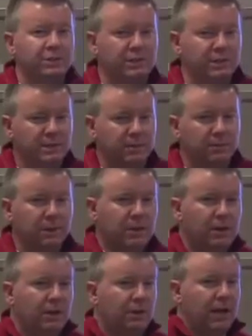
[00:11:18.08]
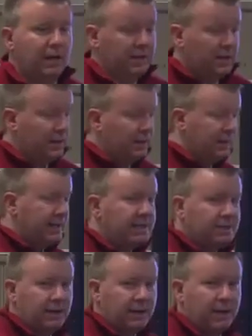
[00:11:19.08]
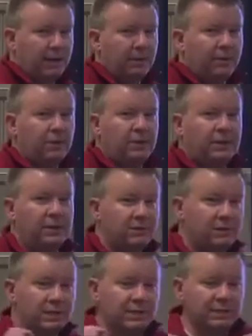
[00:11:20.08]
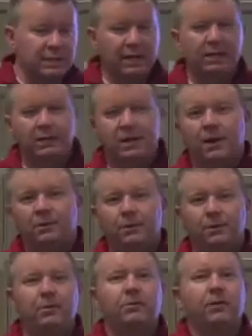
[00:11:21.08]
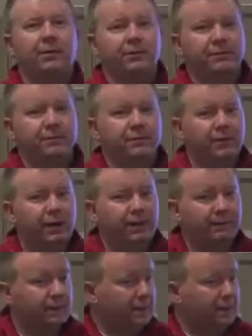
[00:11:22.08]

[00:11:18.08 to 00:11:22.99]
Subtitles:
system that the least amount of input gives us exactly the output we want, right?